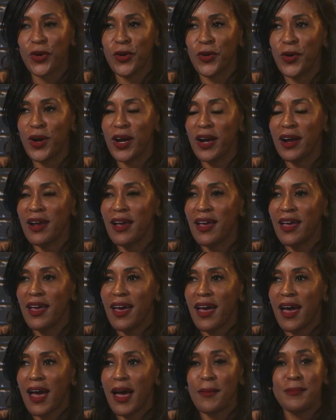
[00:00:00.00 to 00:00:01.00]
or
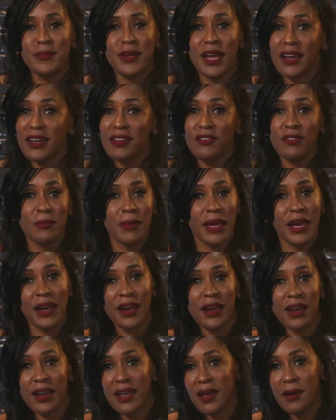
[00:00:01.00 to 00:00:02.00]
I'm not even mad
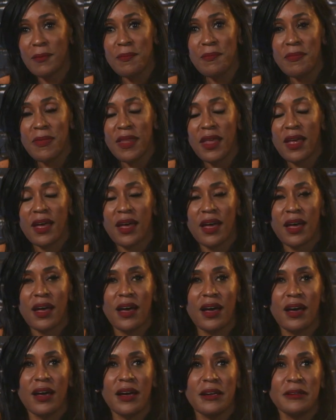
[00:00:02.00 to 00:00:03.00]
at him.
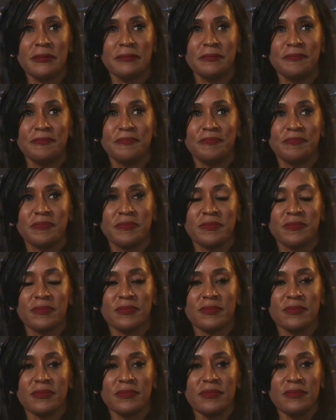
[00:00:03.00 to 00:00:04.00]
Um,
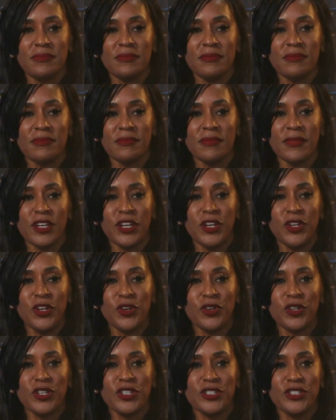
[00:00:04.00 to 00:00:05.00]
you know,
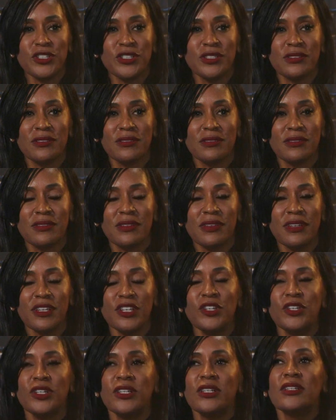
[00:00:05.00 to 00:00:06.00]
because
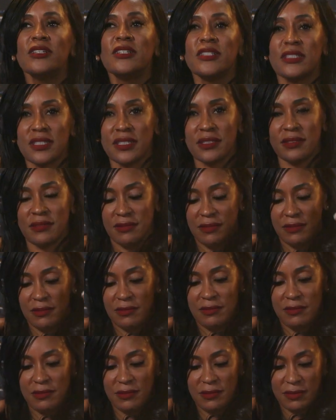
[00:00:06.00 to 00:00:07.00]
listen,
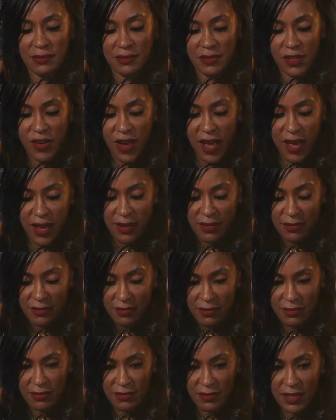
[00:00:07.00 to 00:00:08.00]
okay?
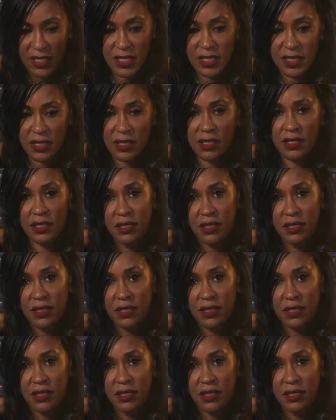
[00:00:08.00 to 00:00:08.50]
Listen,